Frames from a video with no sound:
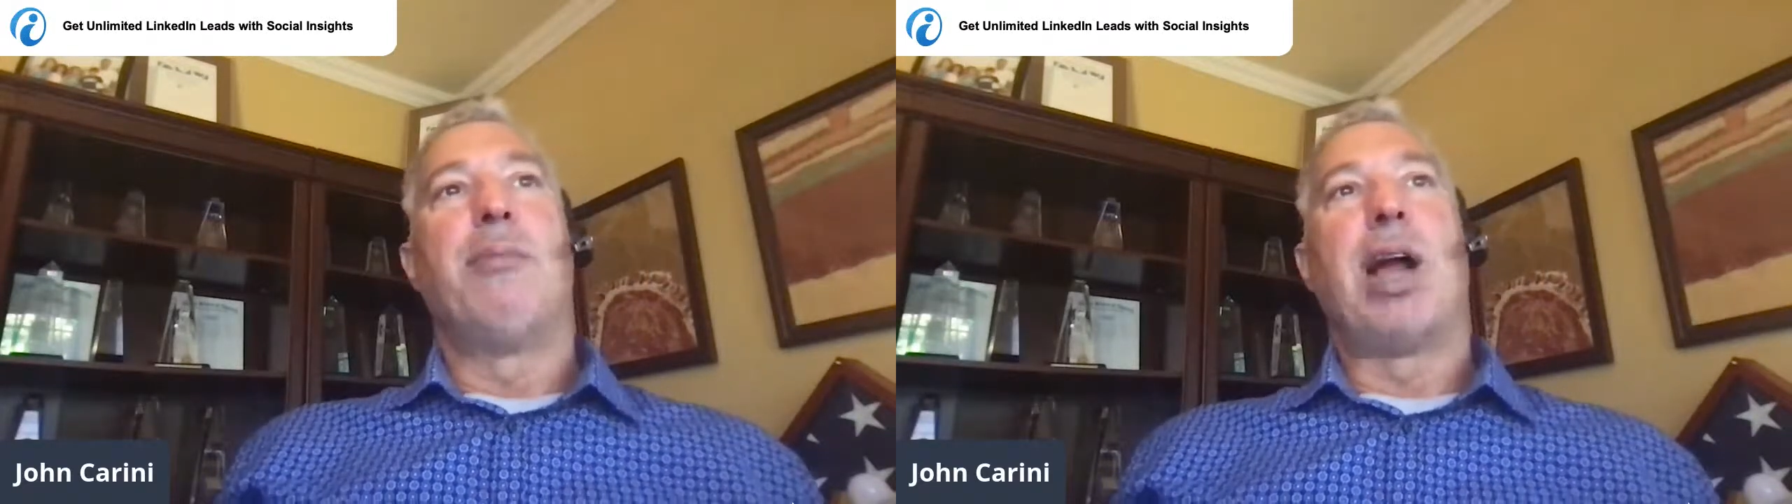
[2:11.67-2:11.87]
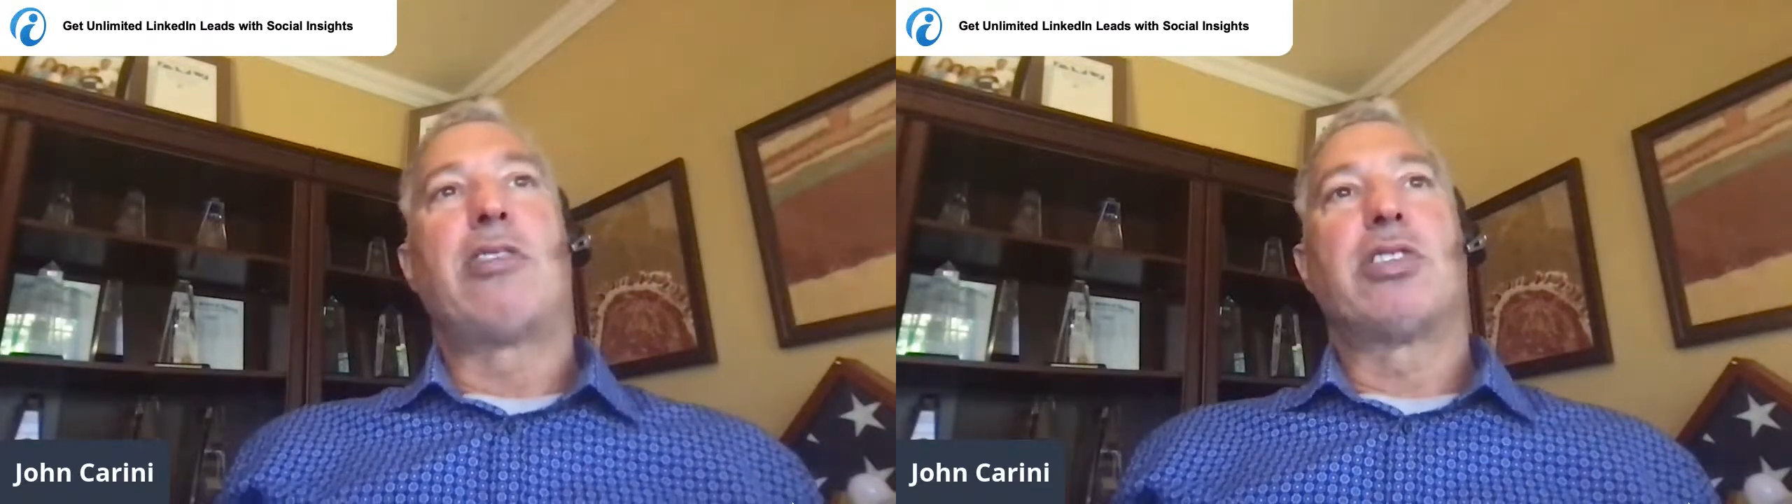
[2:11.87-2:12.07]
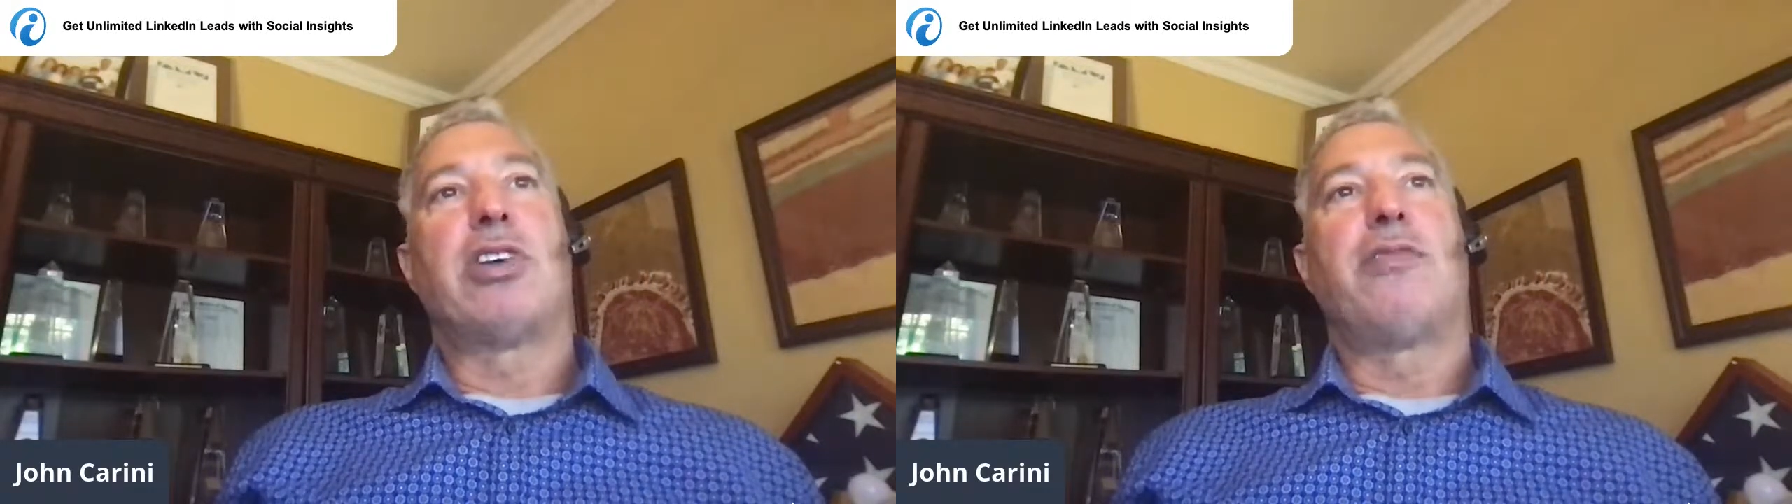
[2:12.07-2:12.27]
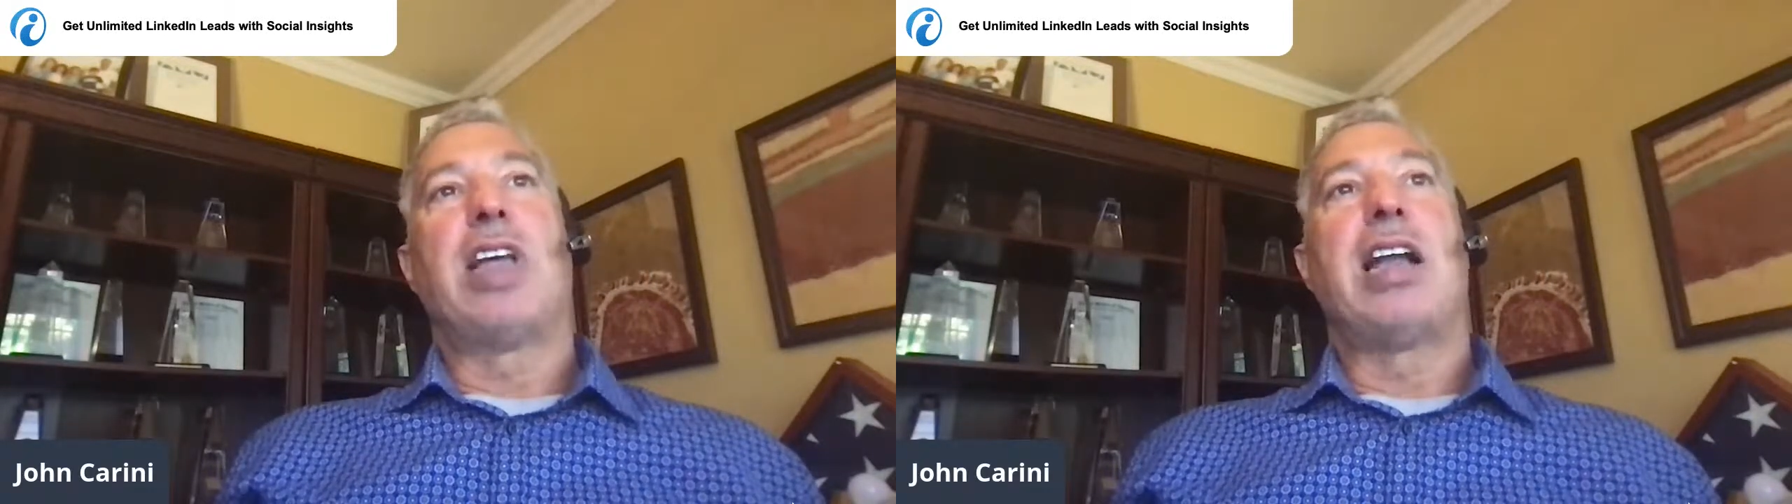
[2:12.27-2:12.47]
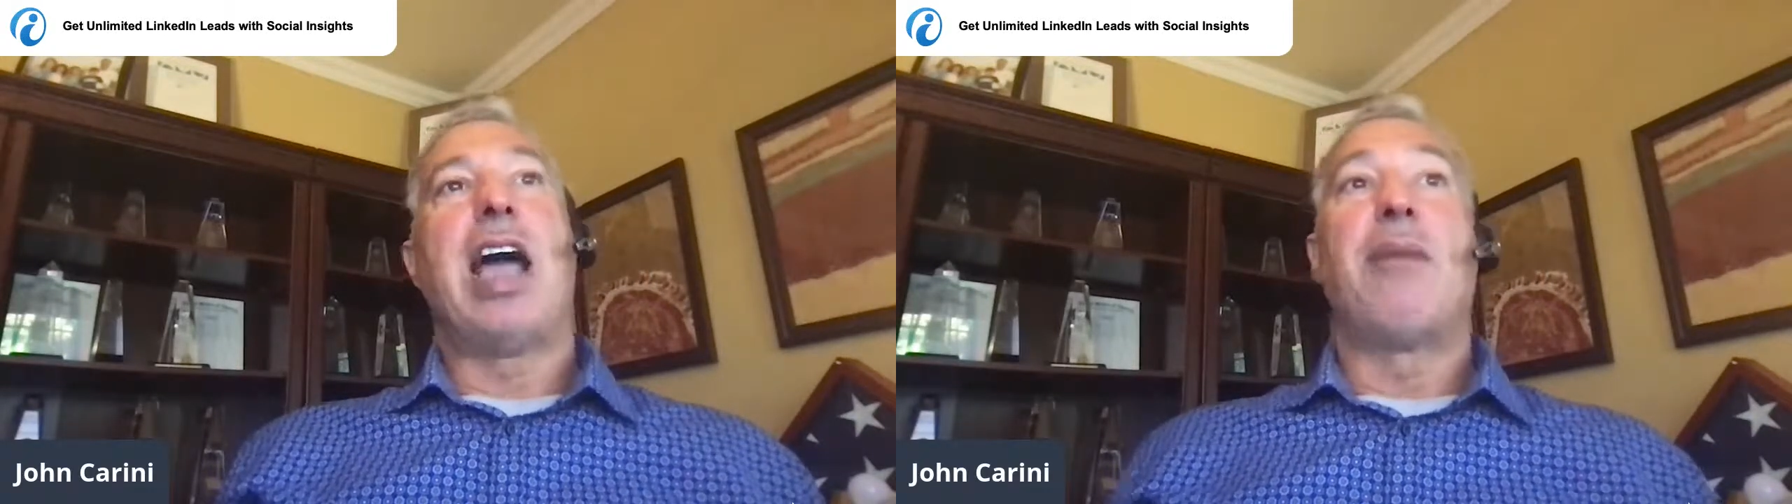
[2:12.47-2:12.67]
Microsoft
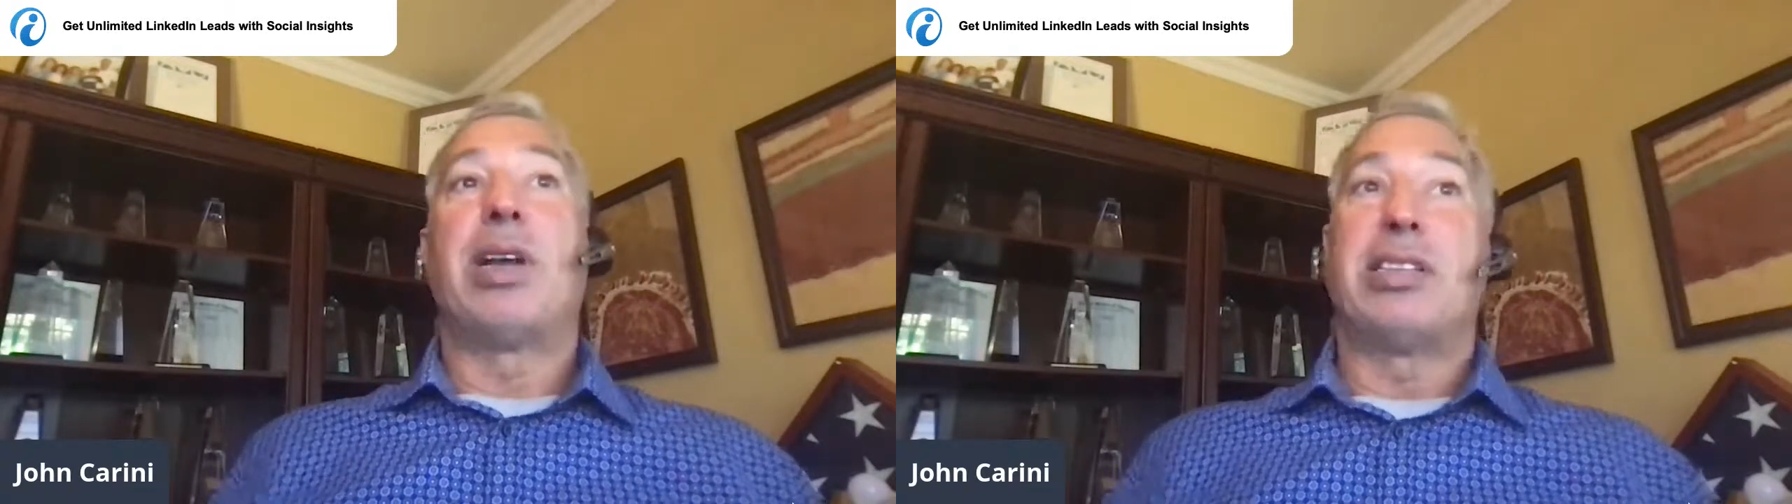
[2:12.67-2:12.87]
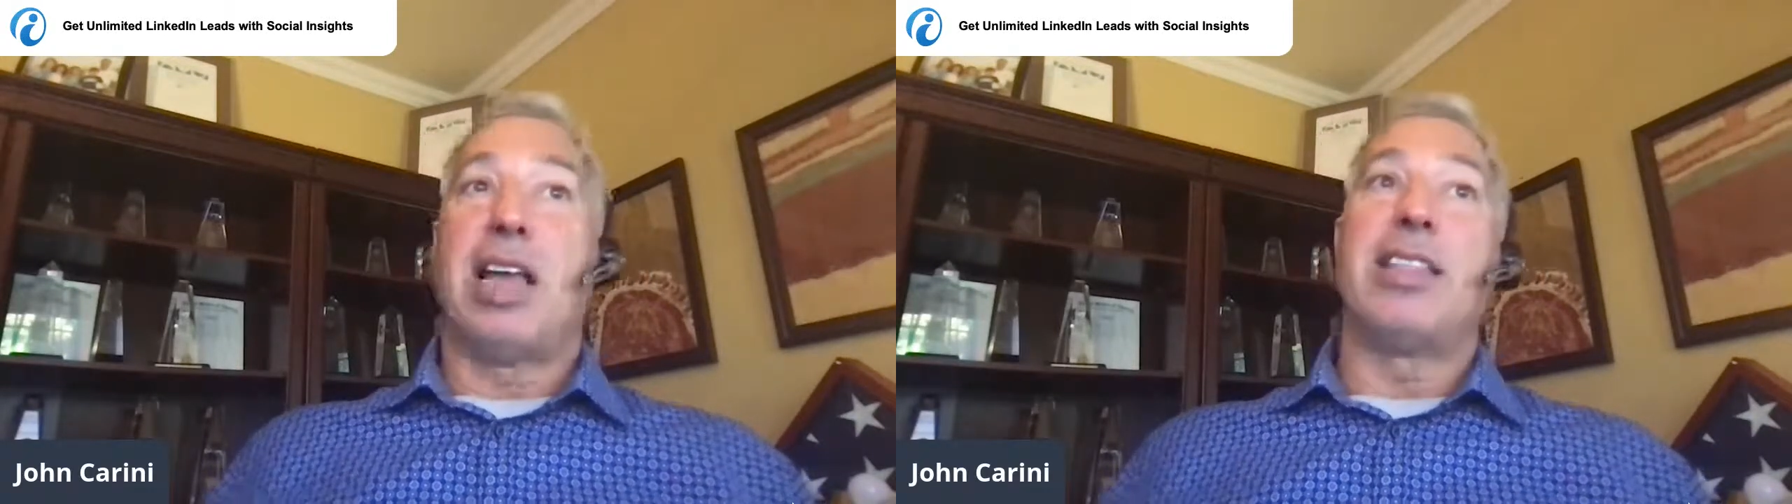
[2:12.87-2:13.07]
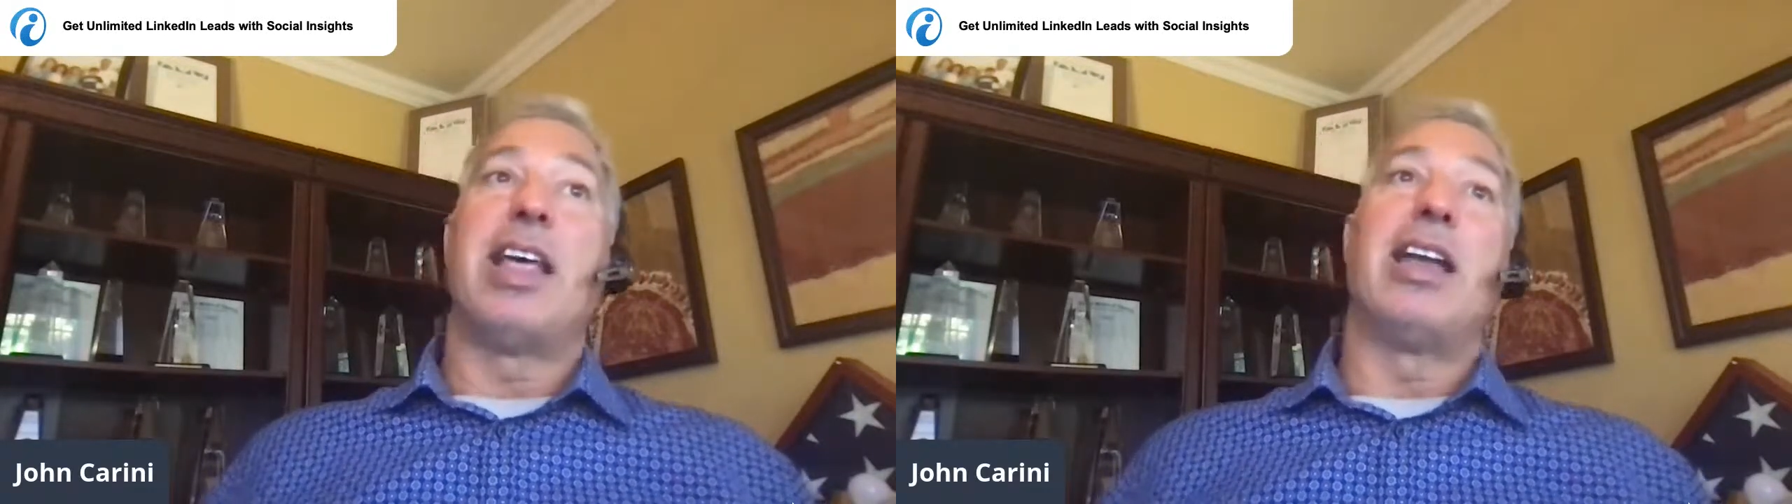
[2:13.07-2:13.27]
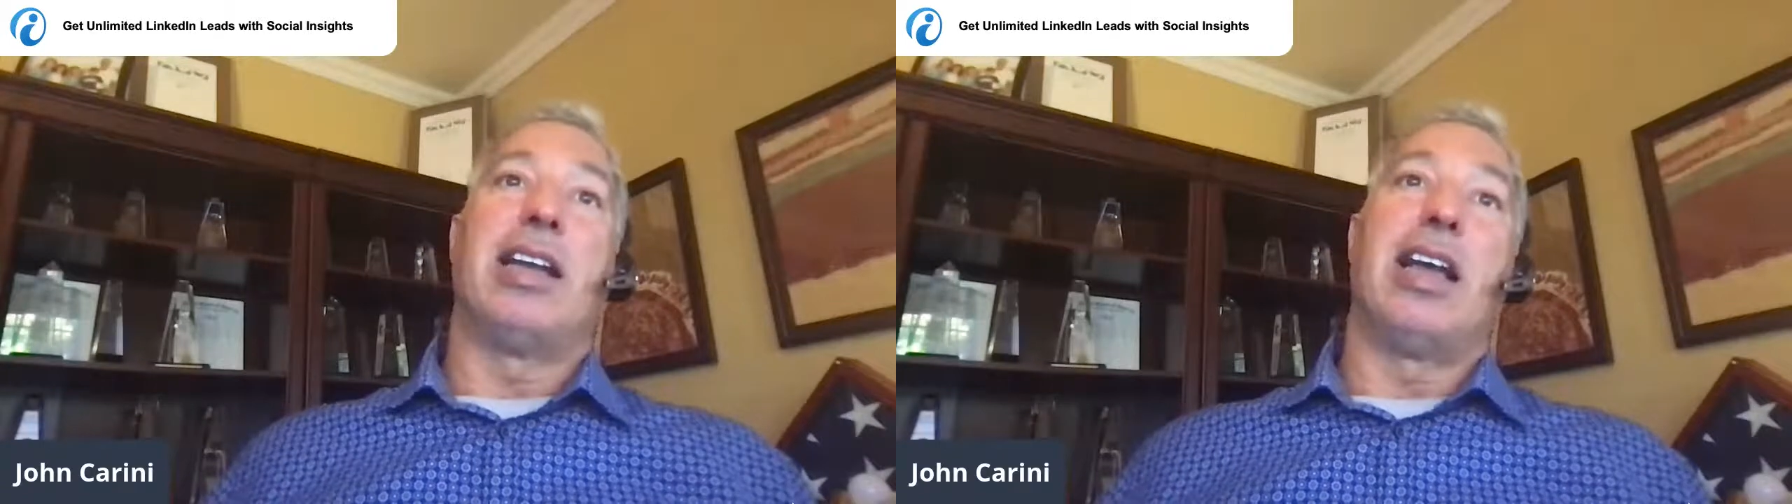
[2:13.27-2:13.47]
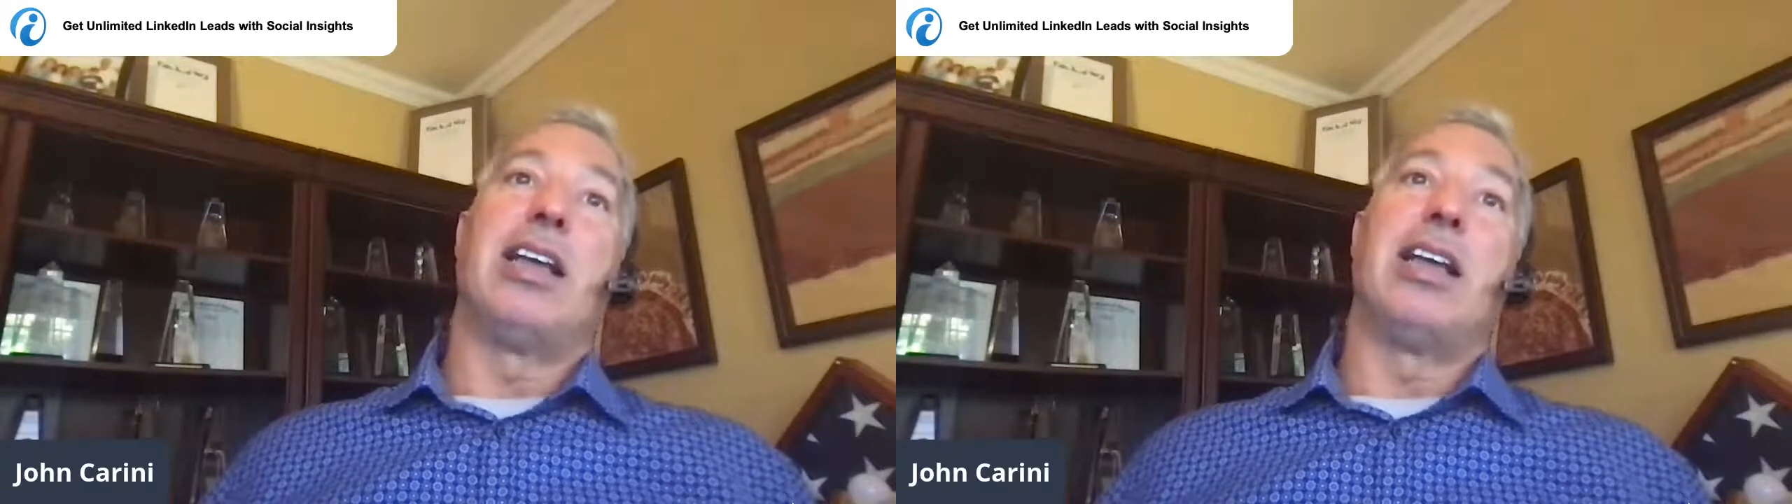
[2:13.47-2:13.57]
Dynamics, and then